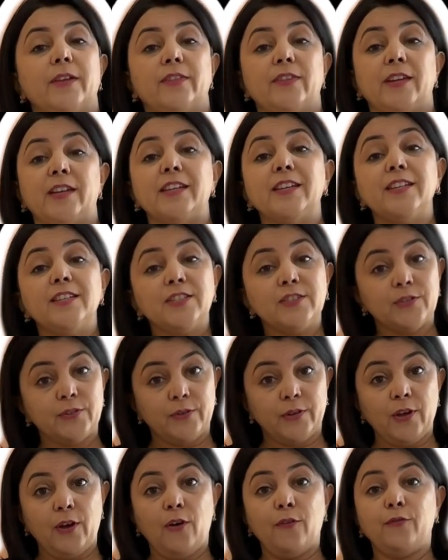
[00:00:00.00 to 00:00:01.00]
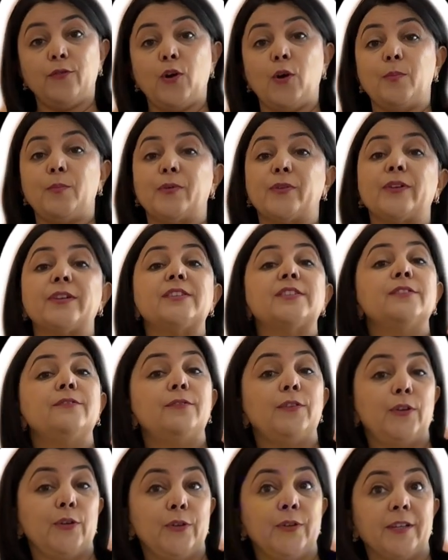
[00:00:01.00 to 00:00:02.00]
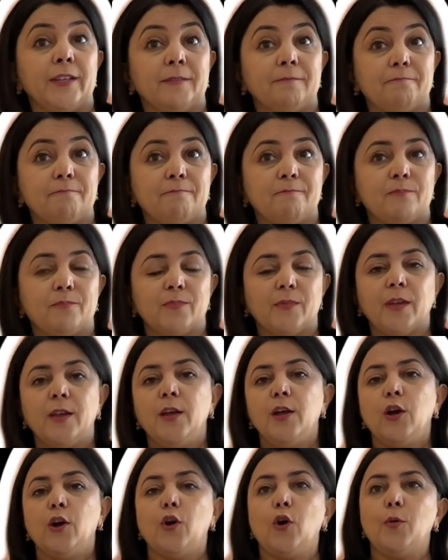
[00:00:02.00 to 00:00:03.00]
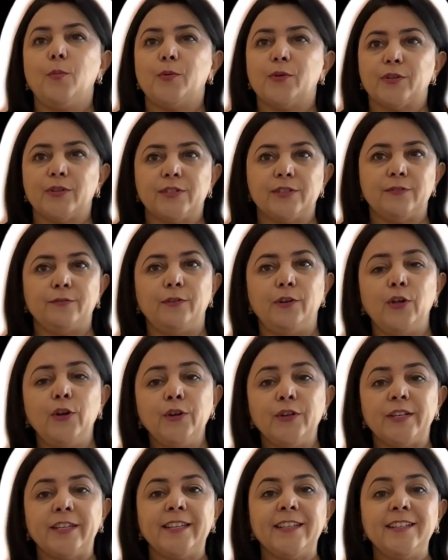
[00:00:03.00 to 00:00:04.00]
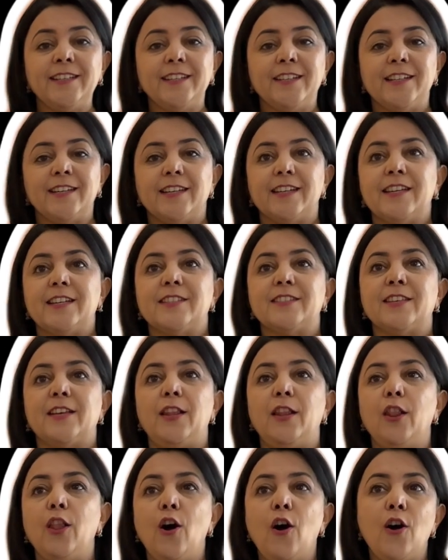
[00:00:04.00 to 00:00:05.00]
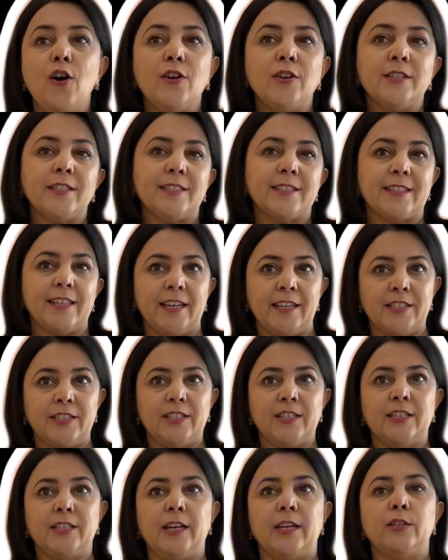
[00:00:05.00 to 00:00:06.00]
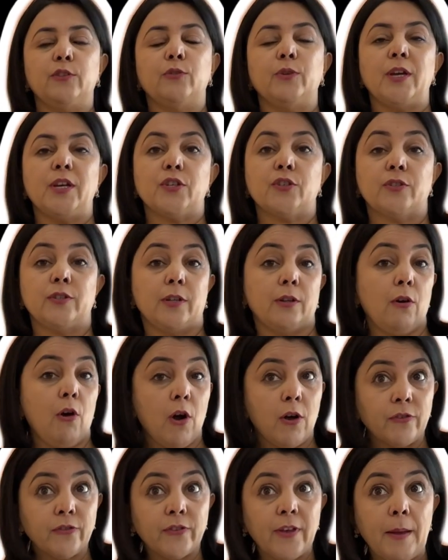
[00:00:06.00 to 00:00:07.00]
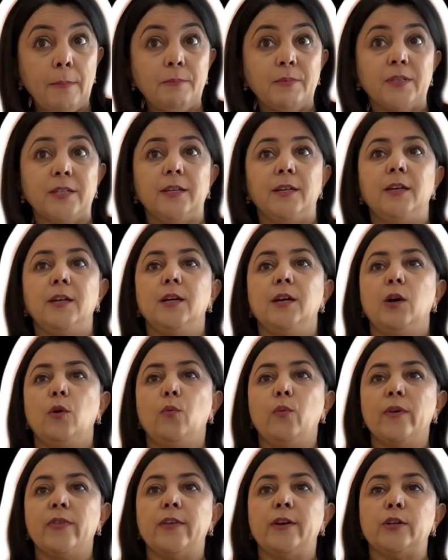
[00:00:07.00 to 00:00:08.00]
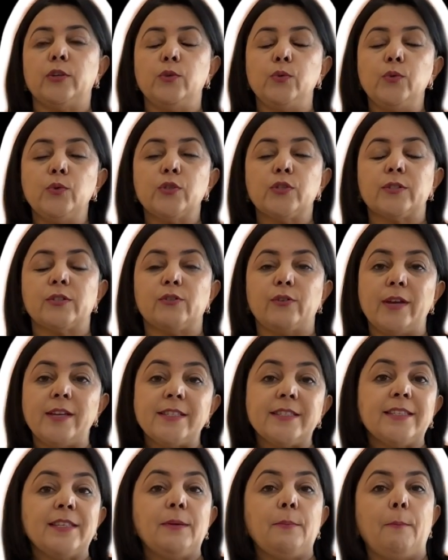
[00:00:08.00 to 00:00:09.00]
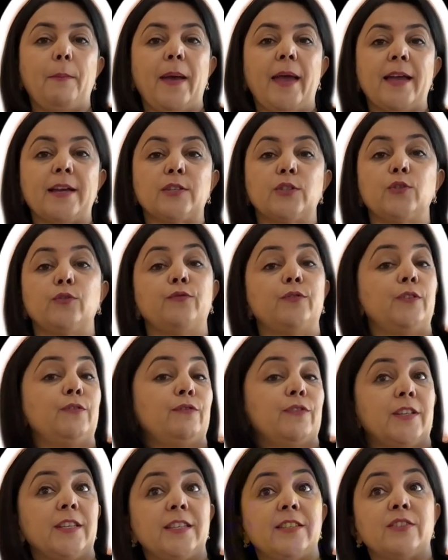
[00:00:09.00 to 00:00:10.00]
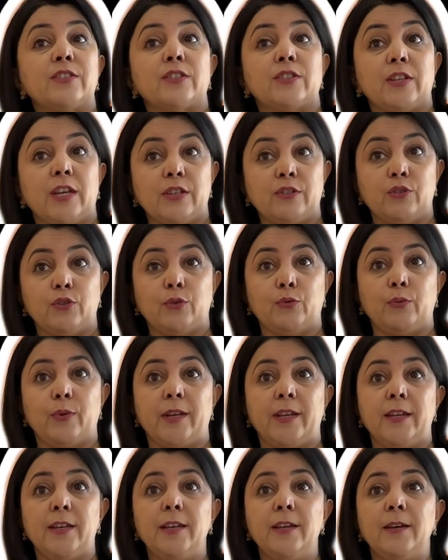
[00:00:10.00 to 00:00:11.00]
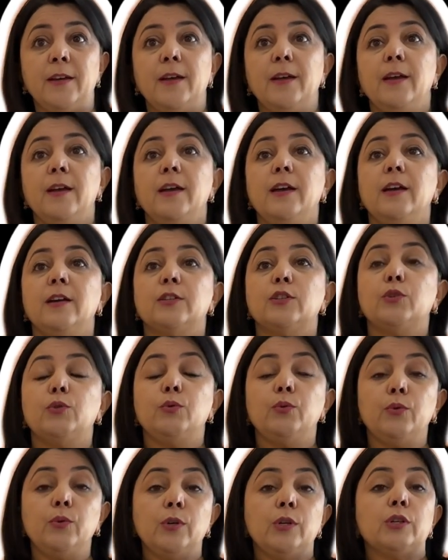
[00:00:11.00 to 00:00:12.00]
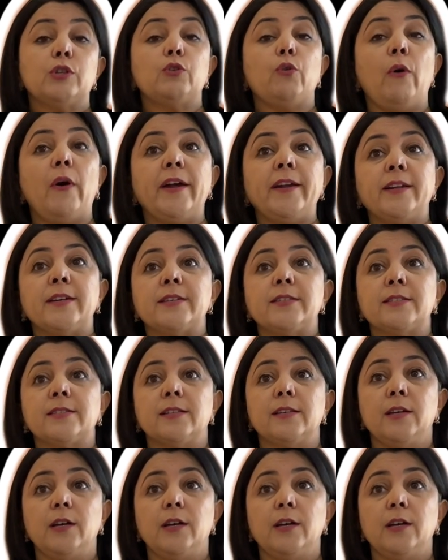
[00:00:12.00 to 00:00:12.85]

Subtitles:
the history of cooperative learning. Cooperative learning is a long-standing educational concept with the roots tracing back to 15th century to Johannes